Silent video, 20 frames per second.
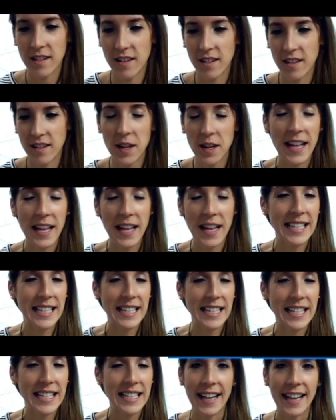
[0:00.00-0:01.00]
So that's
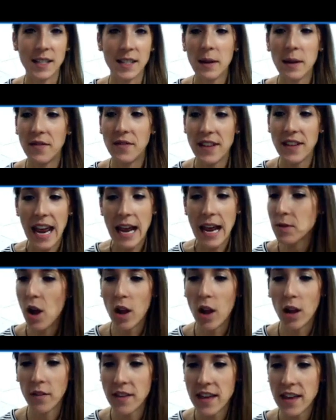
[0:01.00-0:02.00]
it, guys. We've named
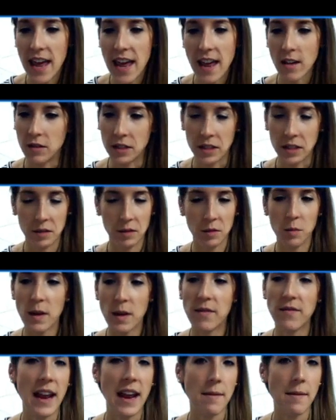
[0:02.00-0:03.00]
all of the angles.
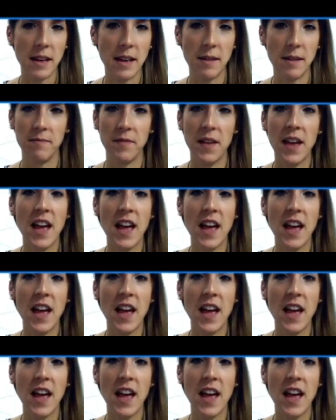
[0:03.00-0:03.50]
We've named them.